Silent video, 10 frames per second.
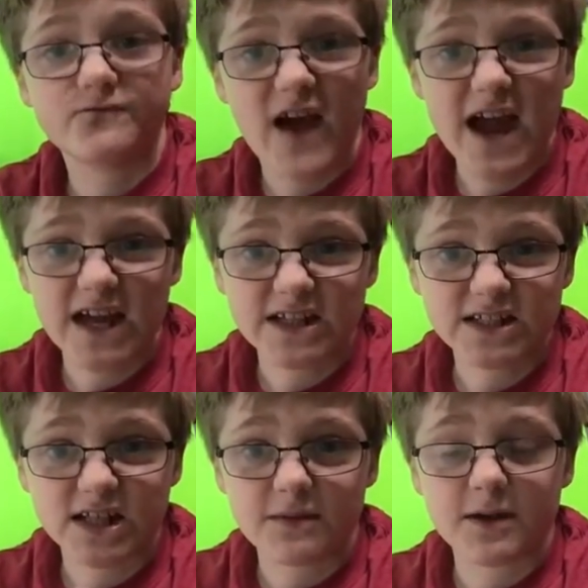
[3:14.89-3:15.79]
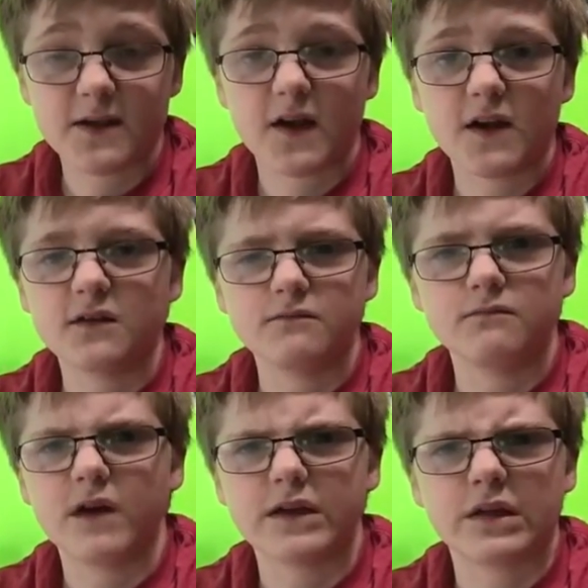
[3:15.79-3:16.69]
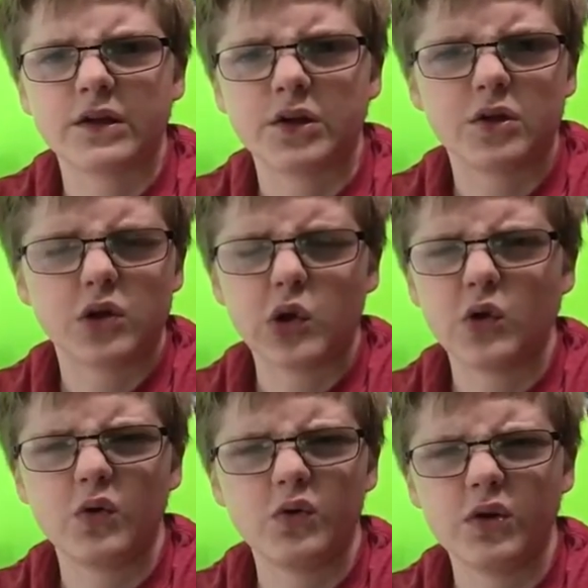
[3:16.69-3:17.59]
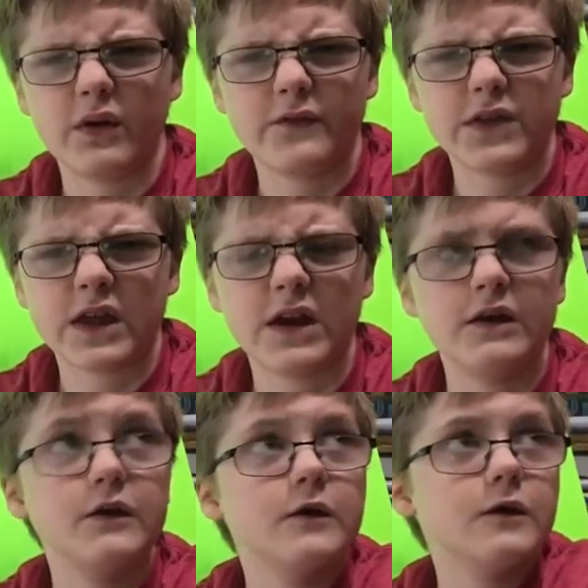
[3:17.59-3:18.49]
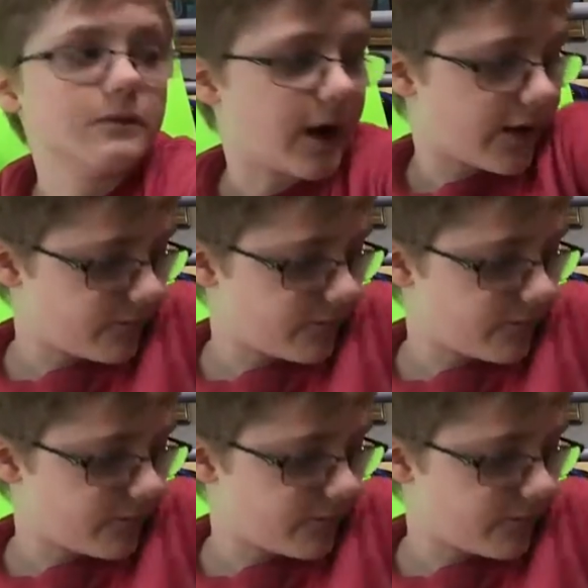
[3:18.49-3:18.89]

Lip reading: I may say, basically just who you have seen my